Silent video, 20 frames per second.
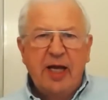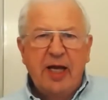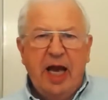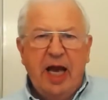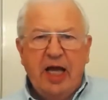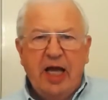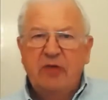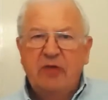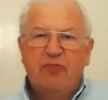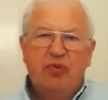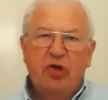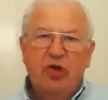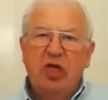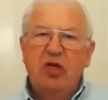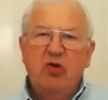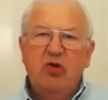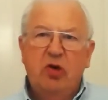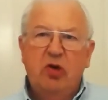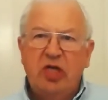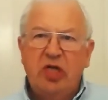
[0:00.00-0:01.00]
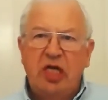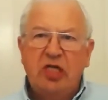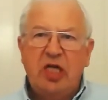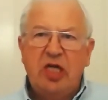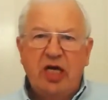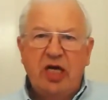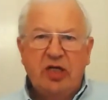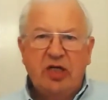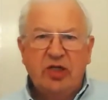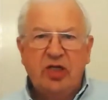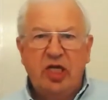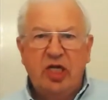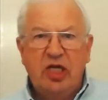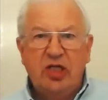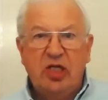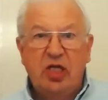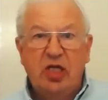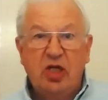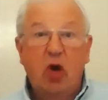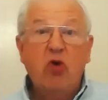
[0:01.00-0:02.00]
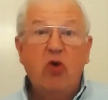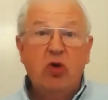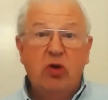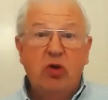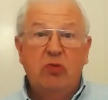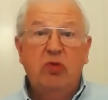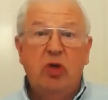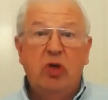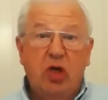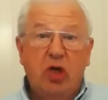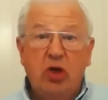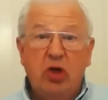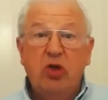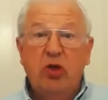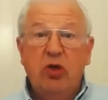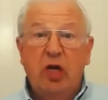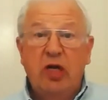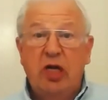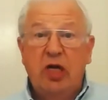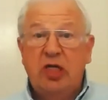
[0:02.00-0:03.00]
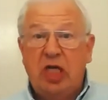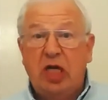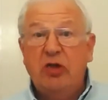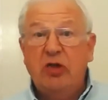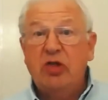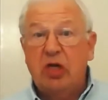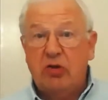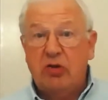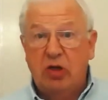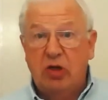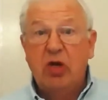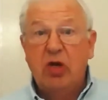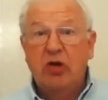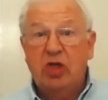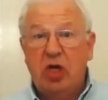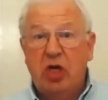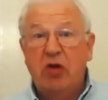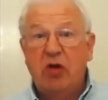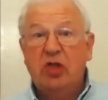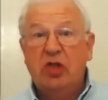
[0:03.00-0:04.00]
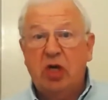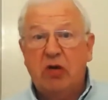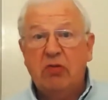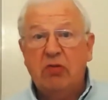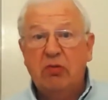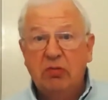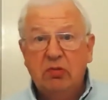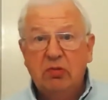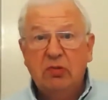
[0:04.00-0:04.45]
and you put in your details, and it says, oh, and it tells you, you know so-and-so.